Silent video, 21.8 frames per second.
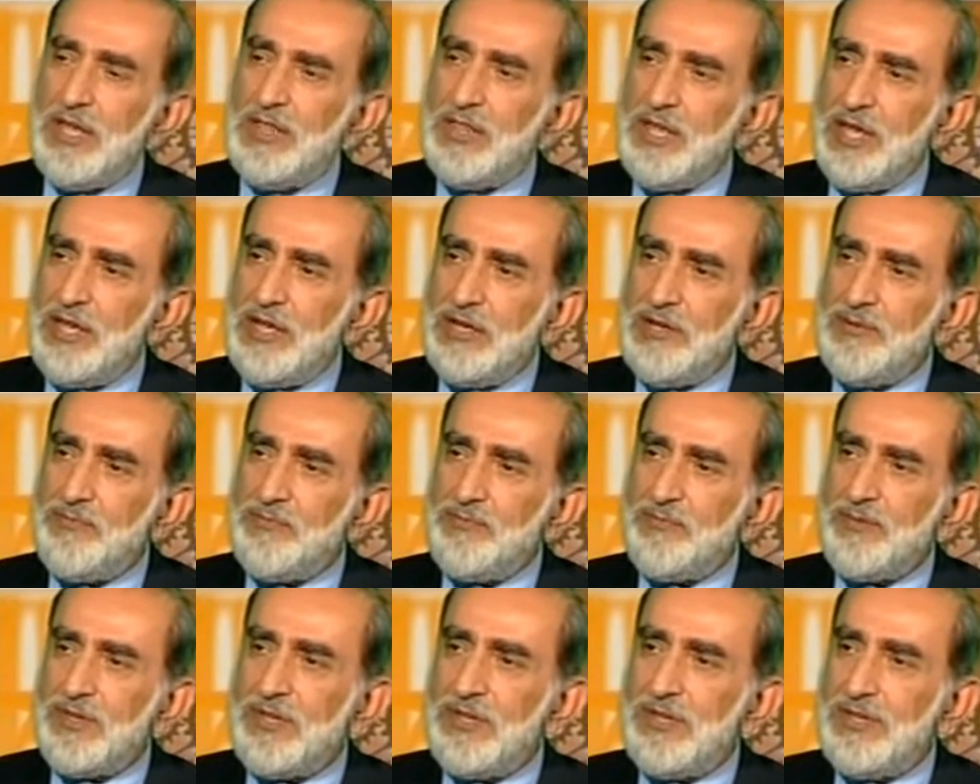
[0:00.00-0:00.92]
And then
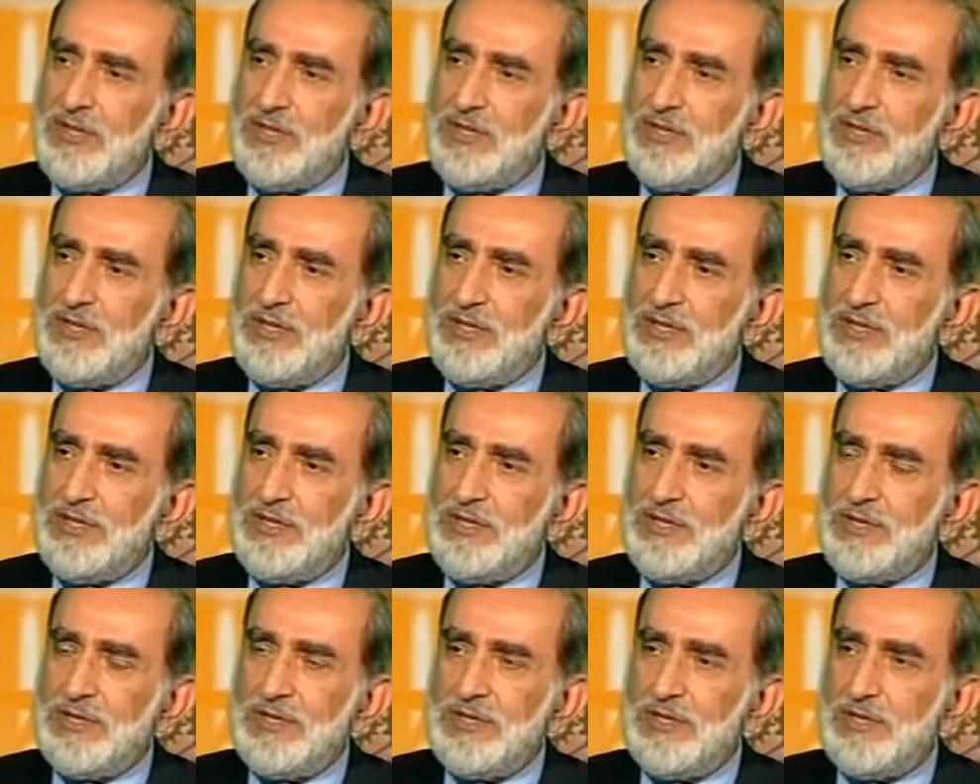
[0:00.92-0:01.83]

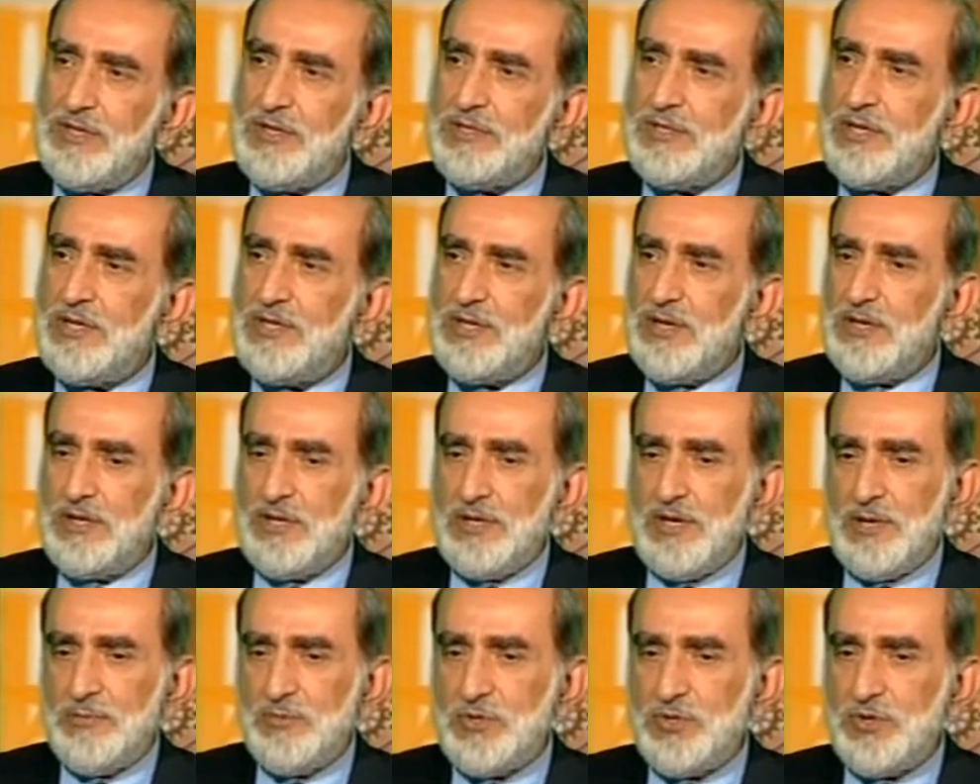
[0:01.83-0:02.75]
the, he said,
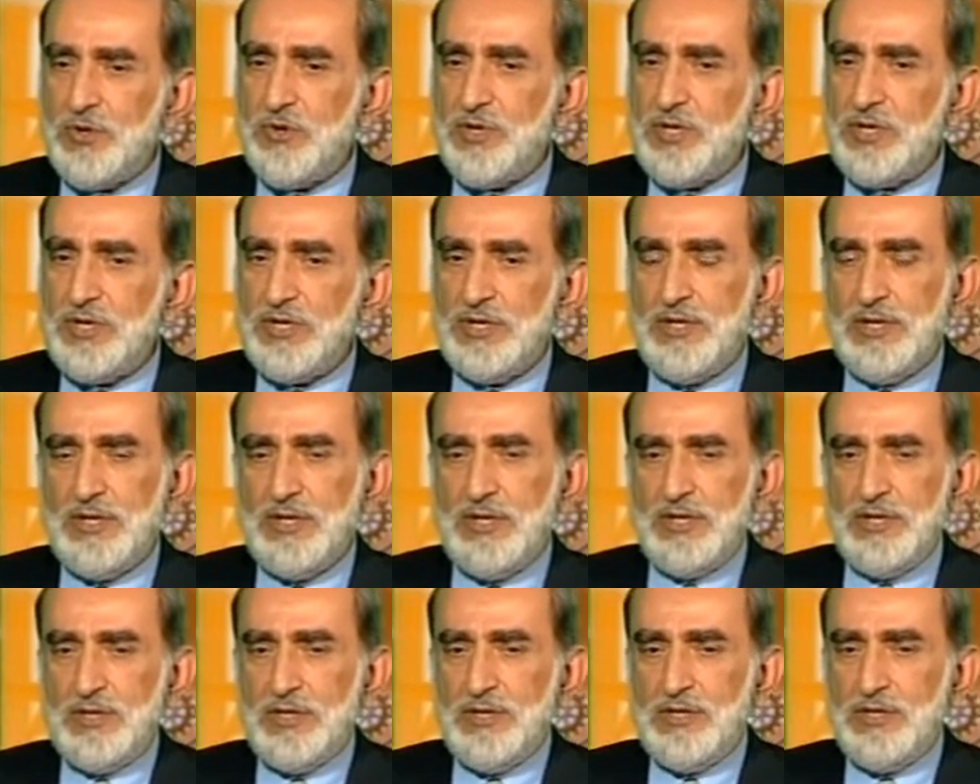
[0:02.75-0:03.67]
uh, I'm sorry,
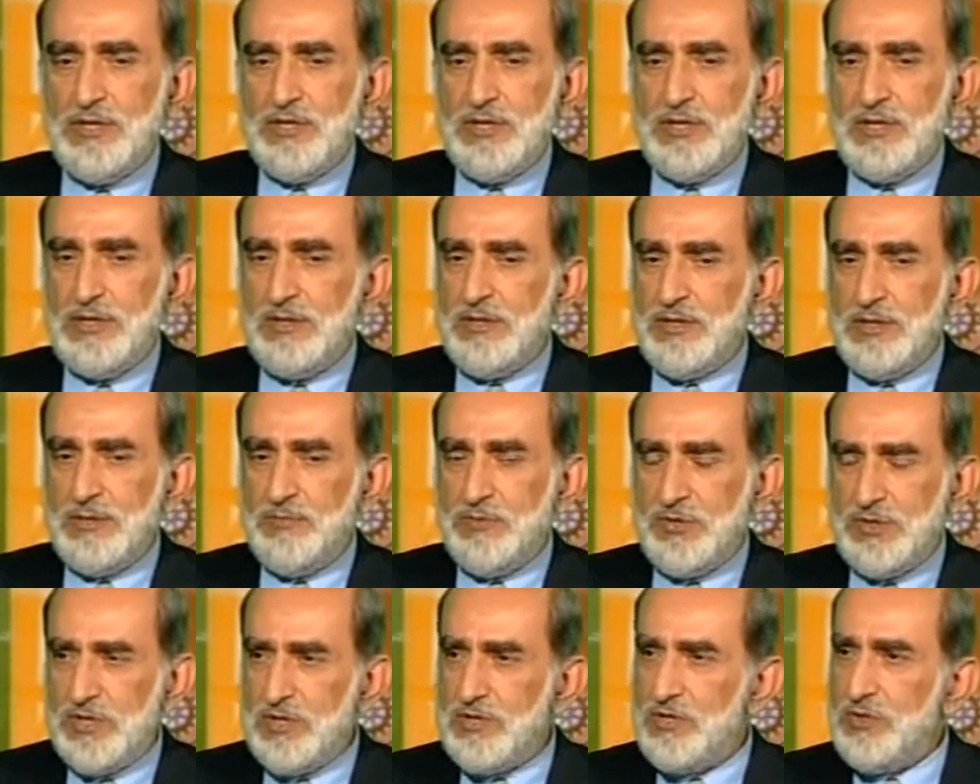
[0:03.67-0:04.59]
the,
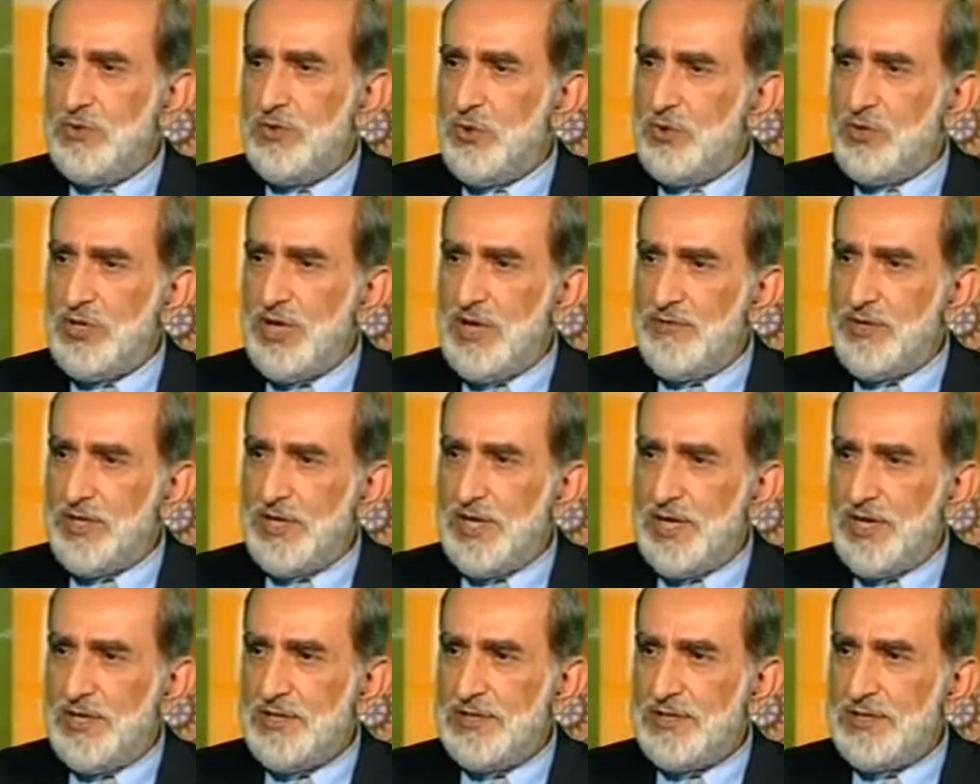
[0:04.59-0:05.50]
since you don't have a
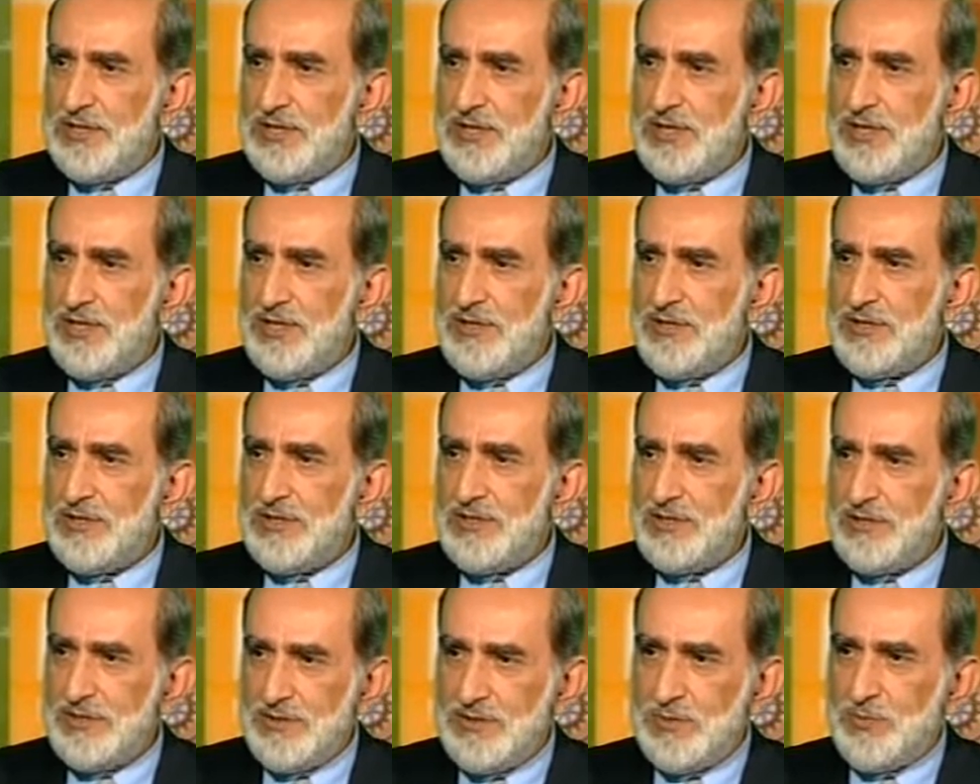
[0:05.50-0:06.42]
case
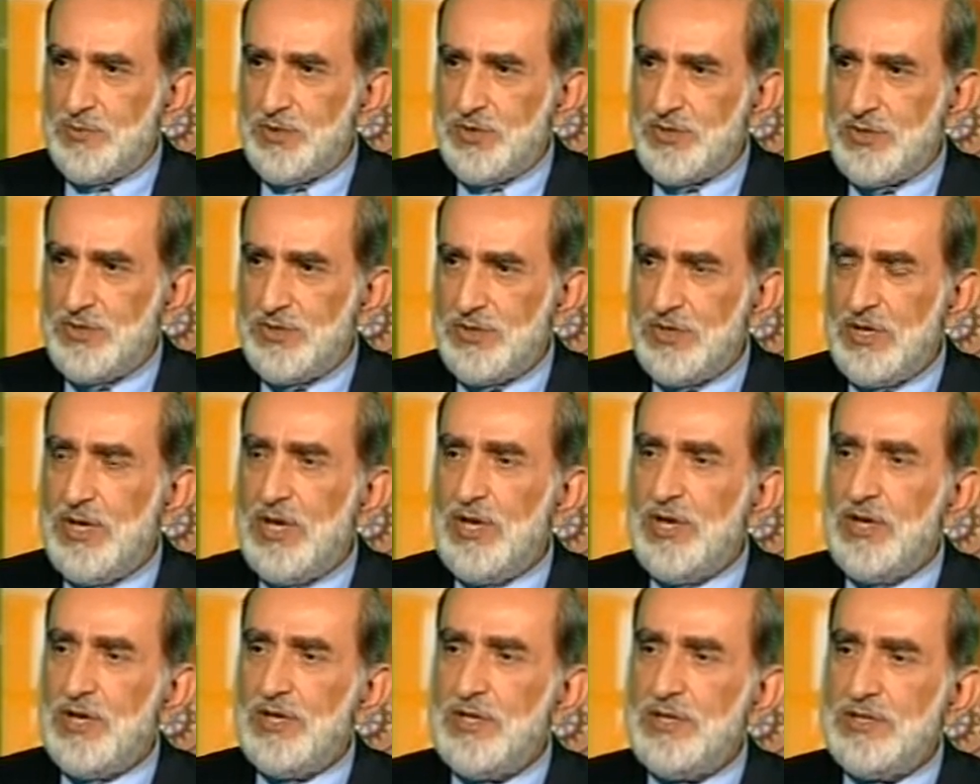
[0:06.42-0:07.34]
against this person,
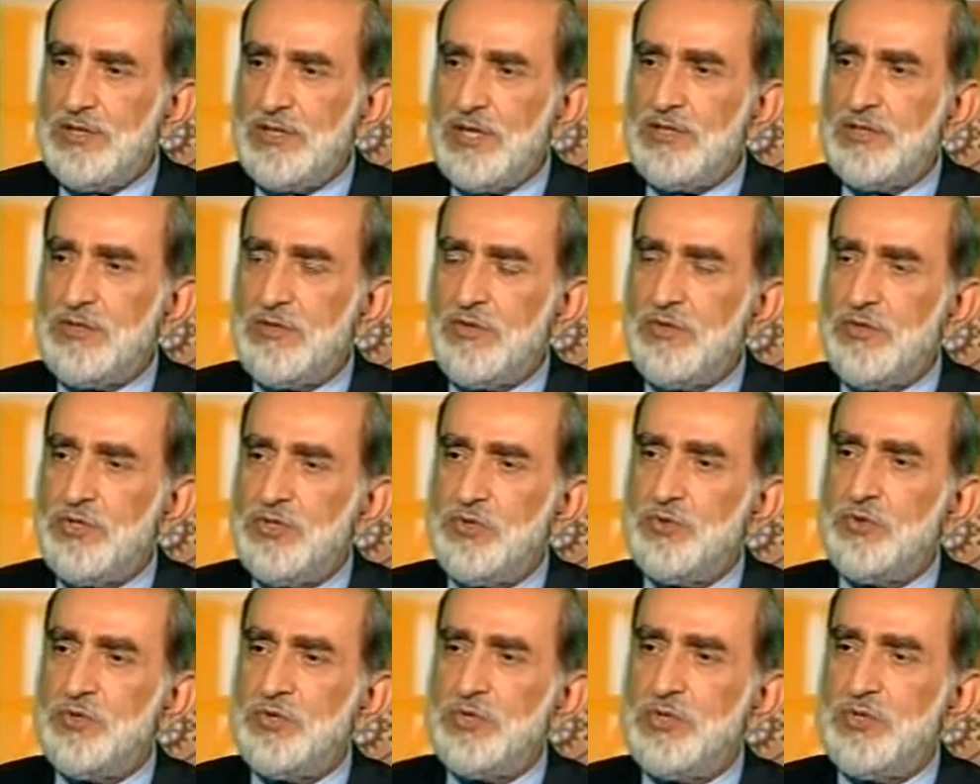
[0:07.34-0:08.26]
he said to the
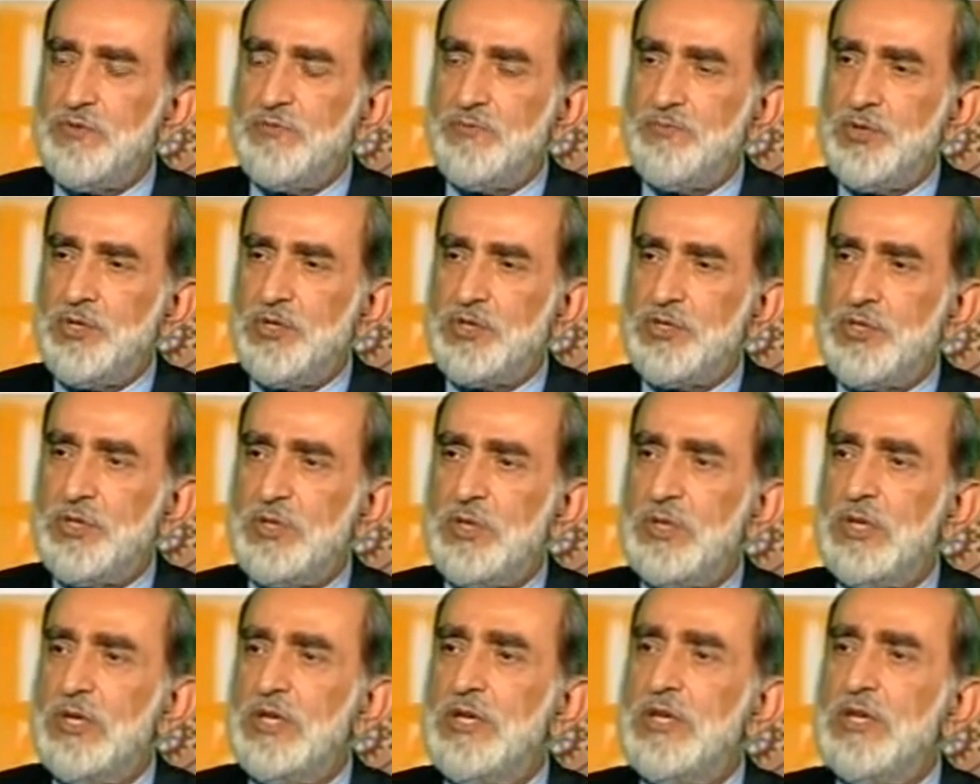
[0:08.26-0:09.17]
Jewish
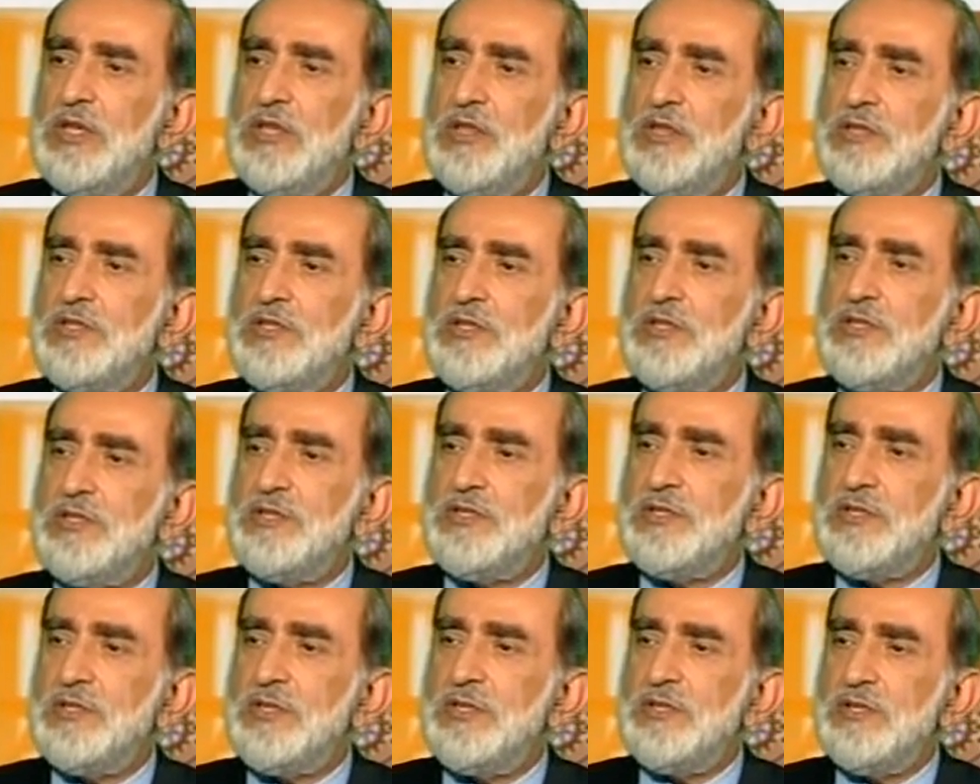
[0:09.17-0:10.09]
person, this
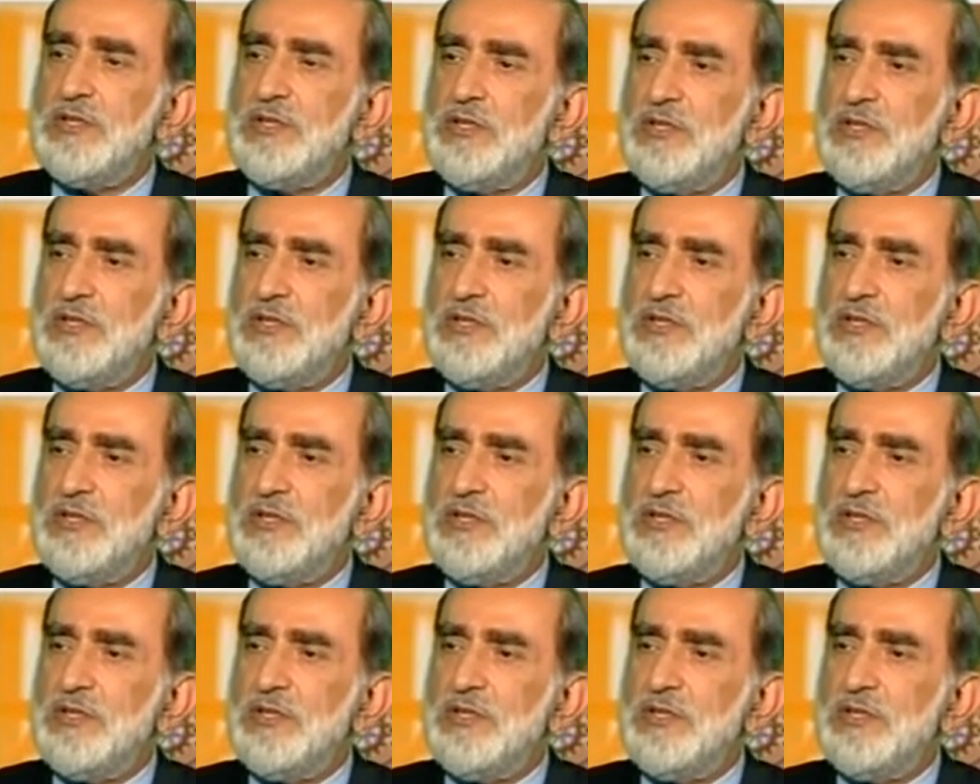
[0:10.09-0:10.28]
is